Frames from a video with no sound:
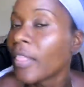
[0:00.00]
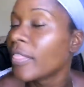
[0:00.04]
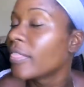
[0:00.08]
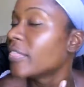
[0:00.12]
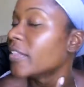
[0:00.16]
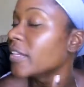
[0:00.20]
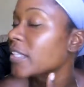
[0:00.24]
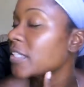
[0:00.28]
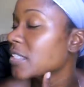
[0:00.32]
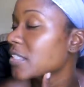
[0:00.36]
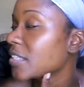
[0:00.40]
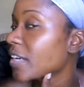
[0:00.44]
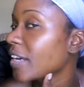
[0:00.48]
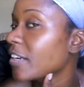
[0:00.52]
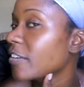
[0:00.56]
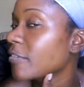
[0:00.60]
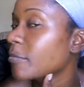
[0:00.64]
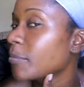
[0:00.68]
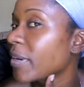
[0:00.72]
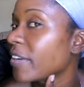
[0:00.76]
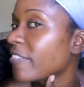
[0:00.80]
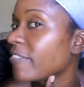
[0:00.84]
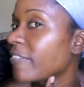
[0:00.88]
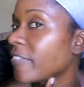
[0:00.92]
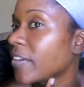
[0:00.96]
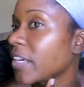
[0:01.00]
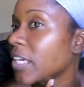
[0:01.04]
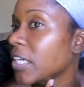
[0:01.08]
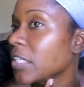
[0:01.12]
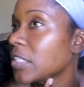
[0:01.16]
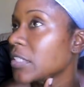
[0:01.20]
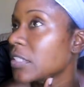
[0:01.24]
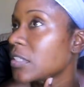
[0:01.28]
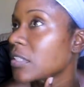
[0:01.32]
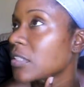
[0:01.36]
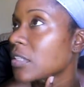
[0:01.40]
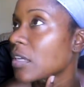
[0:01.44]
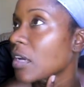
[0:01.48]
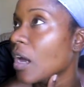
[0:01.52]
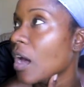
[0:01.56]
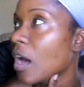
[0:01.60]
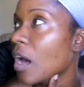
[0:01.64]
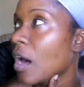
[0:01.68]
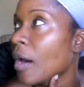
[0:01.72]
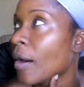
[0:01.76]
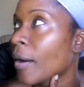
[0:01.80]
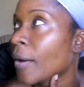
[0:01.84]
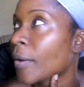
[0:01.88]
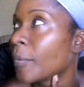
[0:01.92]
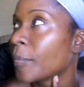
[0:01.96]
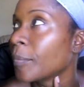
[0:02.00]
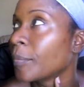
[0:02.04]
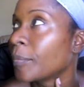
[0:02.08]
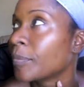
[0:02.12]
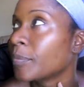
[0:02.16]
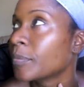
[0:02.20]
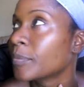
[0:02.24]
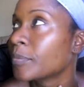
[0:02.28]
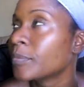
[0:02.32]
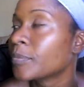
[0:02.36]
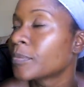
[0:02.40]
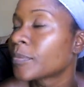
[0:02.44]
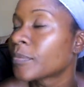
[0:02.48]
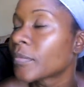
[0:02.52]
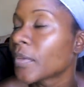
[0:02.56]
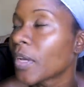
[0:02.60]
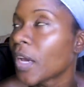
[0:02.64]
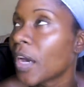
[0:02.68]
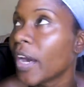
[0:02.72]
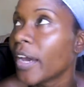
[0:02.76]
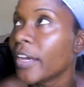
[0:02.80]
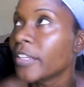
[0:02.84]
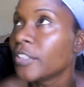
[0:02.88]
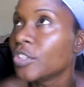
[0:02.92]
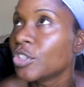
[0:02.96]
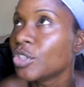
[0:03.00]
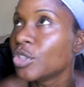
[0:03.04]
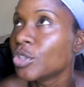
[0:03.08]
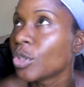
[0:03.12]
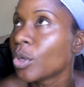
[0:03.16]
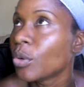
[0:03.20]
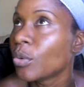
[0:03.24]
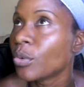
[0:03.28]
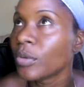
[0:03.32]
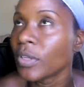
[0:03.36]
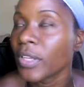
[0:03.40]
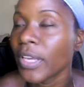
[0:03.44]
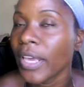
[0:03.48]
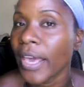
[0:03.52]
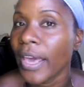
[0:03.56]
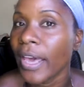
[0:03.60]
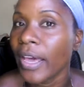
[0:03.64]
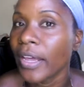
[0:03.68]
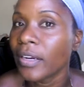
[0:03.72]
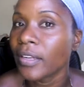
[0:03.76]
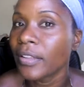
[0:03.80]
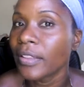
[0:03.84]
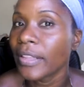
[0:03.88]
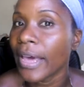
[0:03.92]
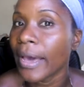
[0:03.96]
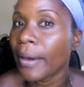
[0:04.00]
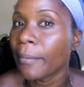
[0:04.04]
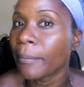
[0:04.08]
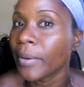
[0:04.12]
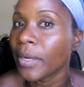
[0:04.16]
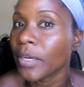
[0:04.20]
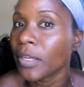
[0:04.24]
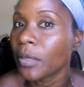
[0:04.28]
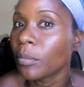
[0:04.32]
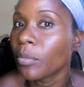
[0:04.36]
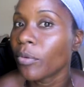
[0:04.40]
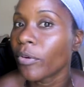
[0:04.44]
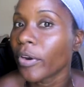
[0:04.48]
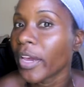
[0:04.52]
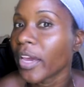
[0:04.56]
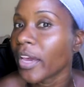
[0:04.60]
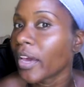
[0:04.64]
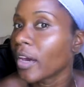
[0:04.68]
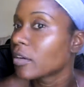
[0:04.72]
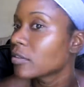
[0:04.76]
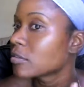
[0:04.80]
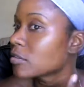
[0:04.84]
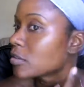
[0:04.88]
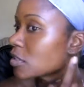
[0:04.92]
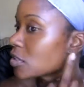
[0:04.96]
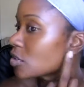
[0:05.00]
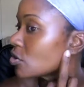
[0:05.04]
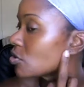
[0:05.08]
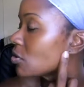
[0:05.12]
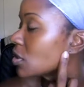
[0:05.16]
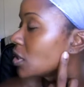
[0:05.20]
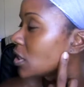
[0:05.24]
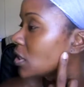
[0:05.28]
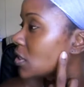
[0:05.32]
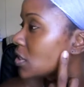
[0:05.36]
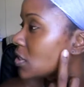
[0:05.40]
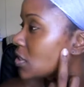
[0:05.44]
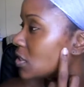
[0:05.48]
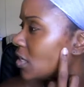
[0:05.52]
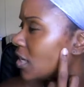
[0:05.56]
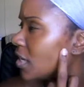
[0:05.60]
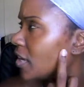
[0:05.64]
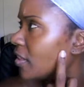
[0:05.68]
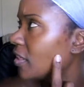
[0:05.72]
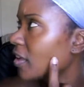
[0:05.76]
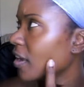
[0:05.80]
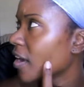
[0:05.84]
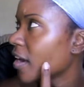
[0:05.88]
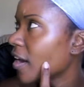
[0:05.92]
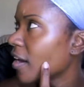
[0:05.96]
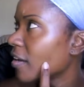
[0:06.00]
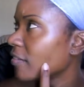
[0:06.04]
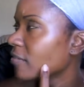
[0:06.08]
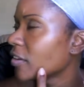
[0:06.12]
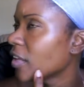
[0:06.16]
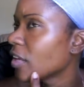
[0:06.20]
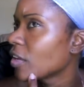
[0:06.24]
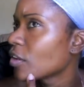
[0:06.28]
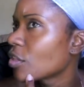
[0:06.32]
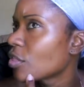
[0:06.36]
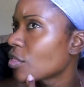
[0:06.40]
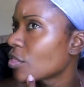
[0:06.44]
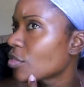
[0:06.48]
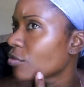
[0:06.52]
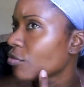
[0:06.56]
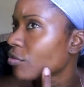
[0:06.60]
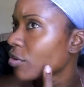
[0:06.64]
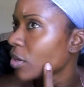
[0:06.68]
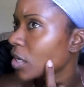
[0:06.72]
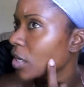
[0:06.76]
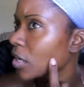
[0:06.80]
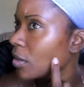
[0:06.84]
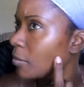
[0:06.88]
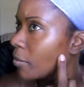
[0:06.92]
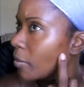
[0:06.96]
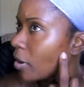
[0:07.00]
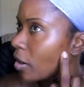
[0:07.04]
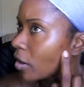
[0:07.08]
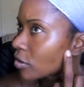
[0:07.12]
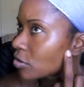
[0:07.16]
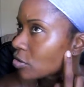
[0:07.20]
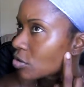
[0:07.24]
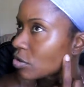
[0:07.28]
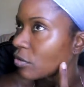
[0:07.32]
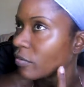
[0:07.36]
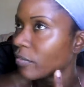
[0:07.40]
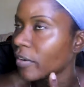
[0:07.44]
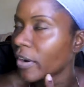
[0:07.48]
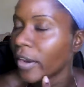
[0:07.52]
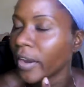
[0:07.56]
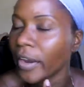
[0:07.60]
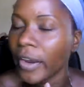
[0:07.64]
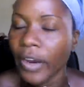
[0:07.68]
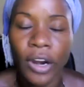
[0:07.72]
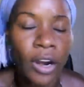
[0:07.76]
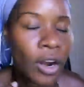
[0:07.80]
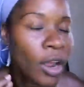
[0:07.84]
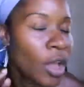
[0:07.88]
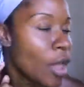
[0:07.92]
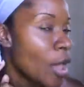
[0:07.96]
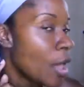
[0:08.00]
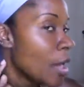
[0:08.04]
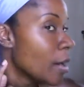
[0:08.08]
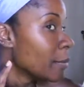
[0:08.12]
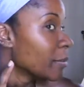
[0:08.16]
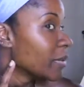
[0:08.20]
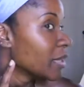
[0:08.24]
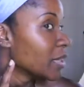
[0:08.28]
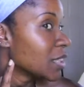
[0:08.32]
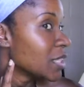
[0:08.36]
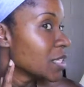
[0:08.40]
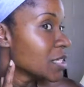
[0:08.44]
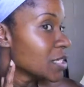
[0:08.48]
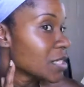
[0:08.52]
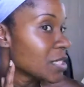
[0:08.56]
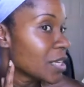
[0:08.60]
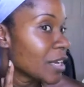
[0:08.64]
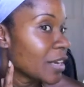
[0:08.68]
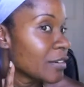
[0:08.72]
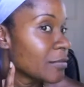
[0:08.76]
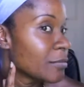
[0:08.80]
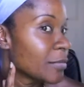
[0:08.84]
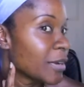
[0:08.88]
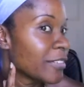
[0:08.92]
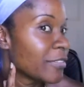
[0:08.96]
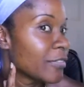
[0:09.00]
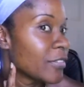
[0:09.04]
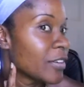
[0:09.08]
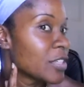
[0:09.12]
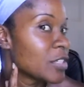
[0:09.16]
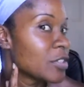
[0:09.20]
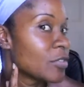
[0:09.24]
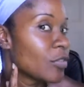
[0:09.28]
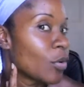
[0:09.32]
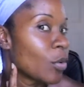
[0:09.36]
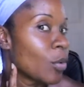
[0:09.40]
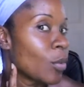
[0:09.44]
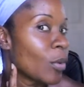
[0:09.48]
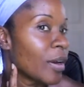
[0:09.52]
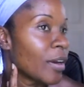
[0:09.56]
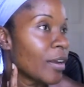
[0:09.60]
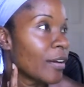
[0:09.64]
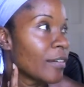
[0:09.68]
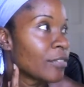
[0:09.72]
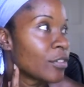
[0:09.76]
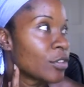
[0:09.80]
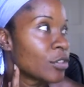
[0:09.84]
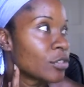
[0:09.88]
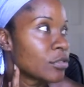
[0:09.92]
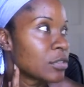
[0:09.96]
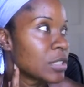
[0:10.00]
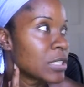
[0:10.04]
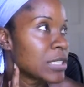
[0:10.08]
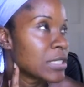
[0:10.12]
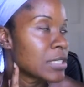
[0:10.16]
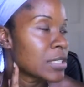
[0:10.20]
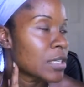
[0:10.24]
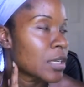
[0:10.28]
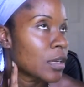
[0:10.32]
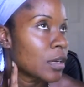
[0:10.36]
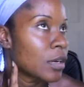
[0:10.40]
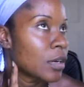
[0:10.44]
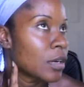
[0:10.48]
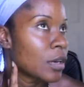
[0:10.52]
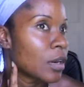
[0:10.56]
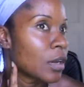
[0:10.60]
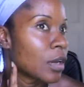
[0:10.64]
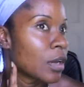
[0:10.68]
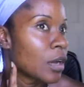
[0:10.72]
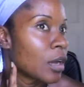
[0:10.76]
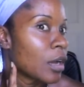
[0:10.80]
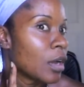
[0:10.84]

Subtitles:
This side of my face, I don't get that many breakouts. As you can see, I think I have like 3 marks over here, but this side of my face, for whatever reason,